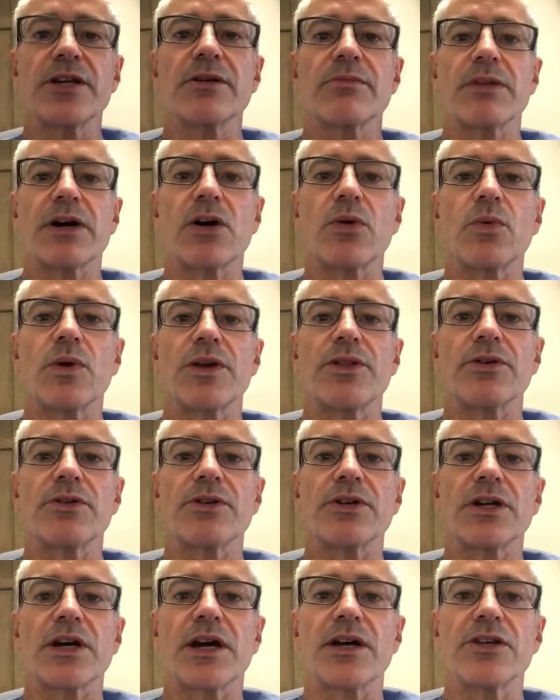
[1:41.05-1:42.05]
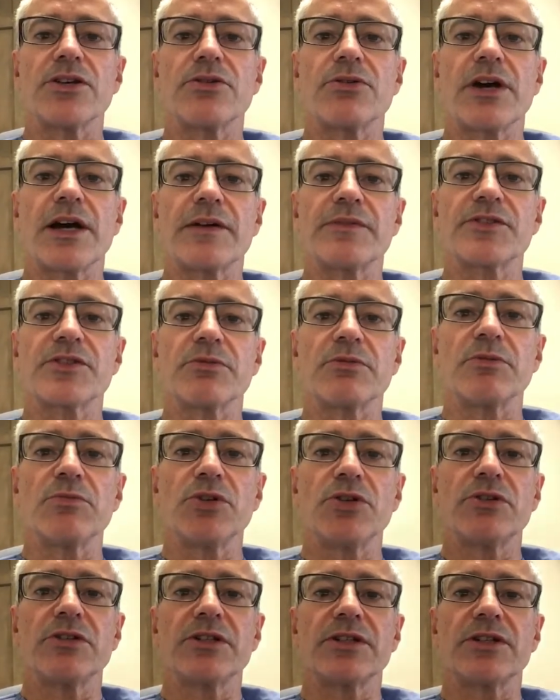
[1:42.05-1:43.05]
about whether or not you have some
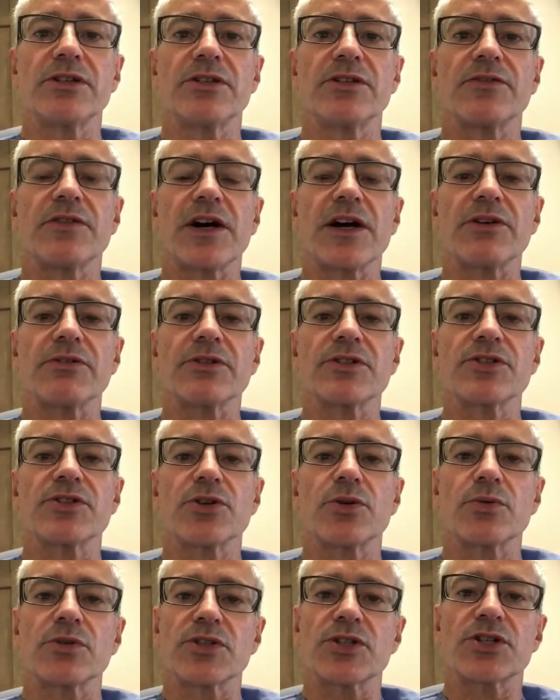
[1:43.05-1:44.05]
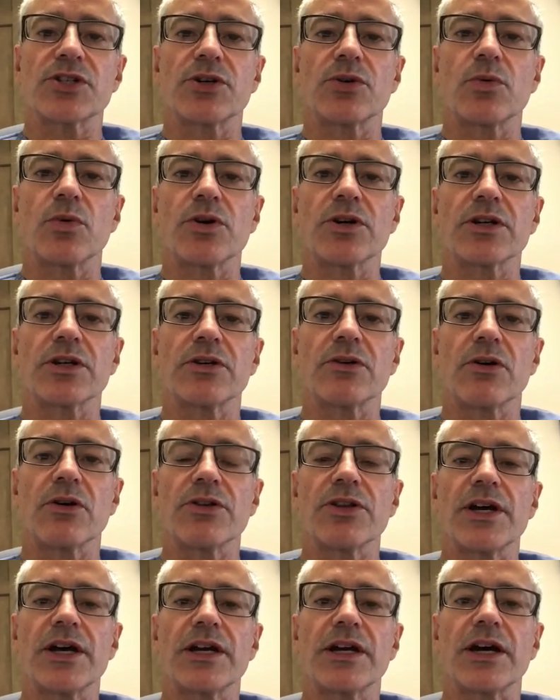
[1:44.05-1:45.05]
immunity to the virus, though we're still working all
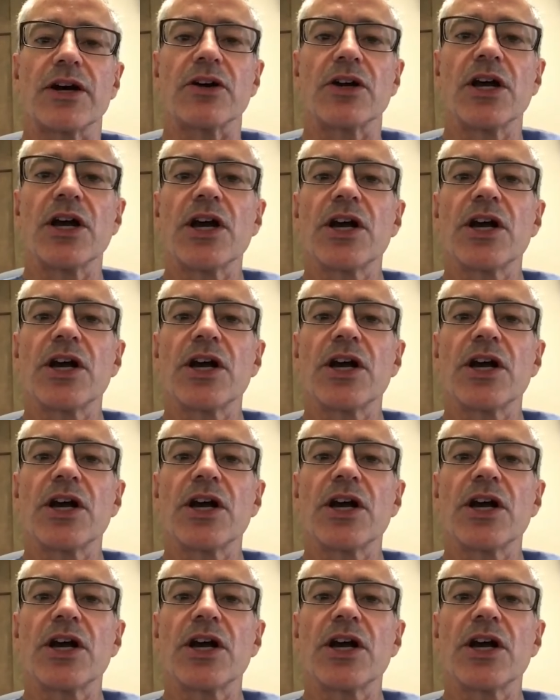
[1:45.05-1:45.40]
that out.